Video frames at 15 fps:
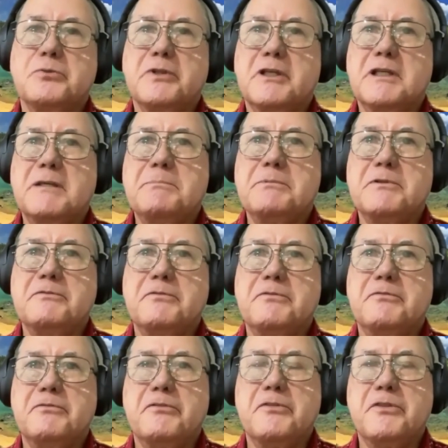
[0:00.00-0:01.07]
with a couple of
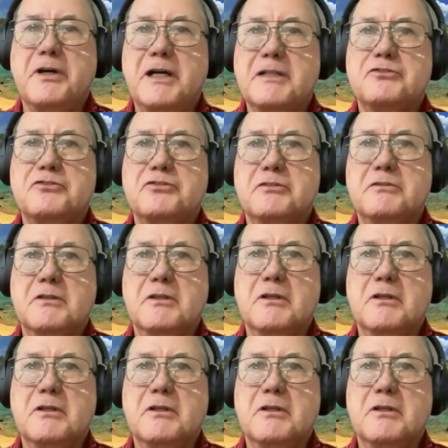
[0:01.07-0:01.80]
thoughts.